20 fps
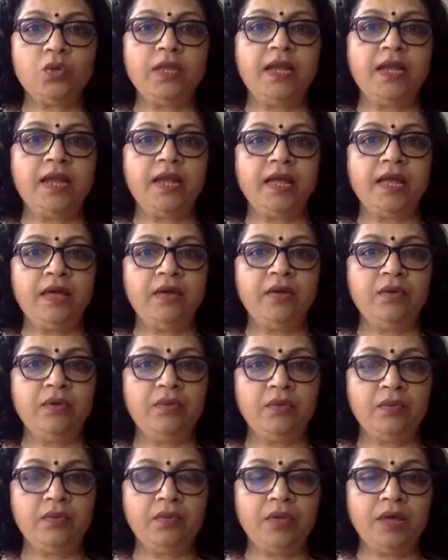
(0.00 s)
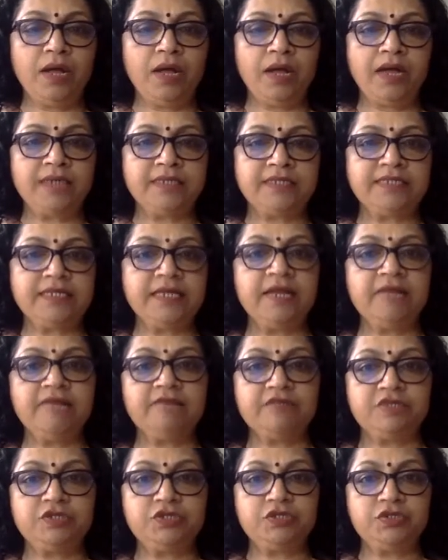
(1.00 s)
allow
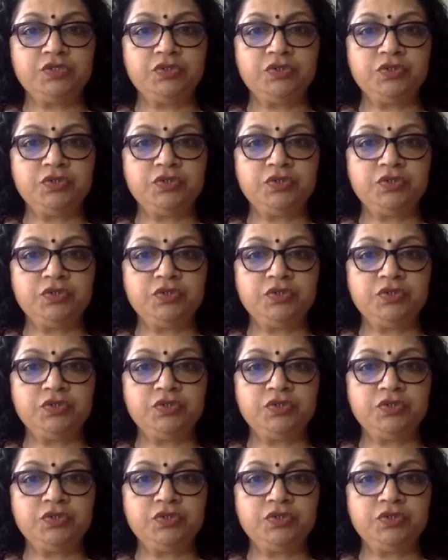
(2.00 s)
ourselves to